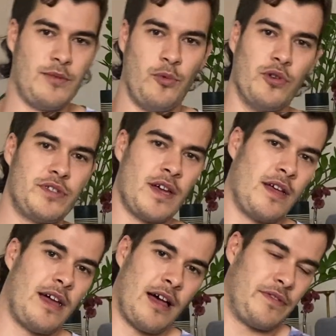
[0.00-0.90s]
water
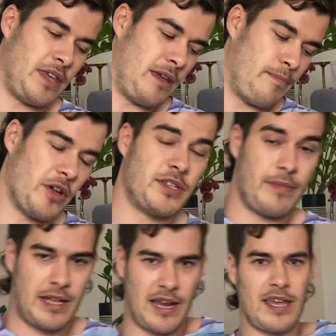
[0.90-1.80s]
at the bottom of
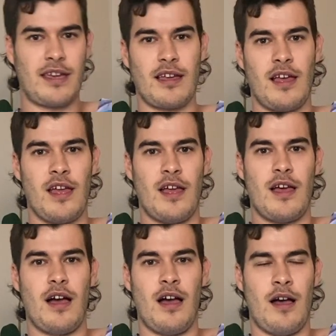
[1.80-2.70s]
the lake.
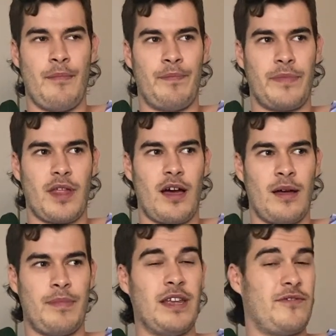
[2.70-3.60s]
I
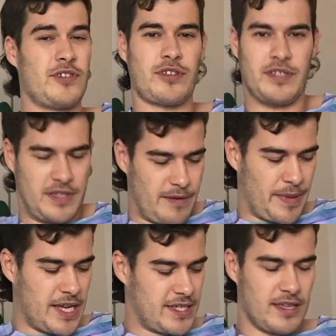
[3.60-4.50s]
believe just because of the
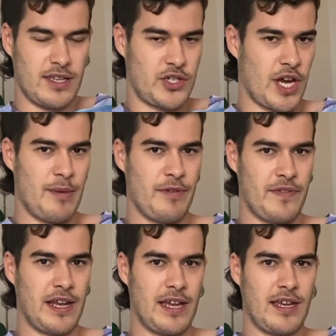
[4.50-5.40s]
basin, the shape of the
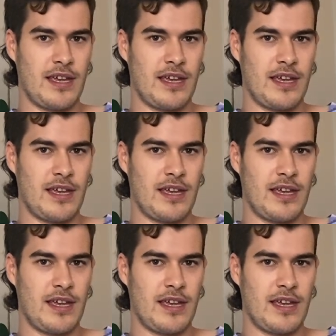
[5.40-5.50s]
lake,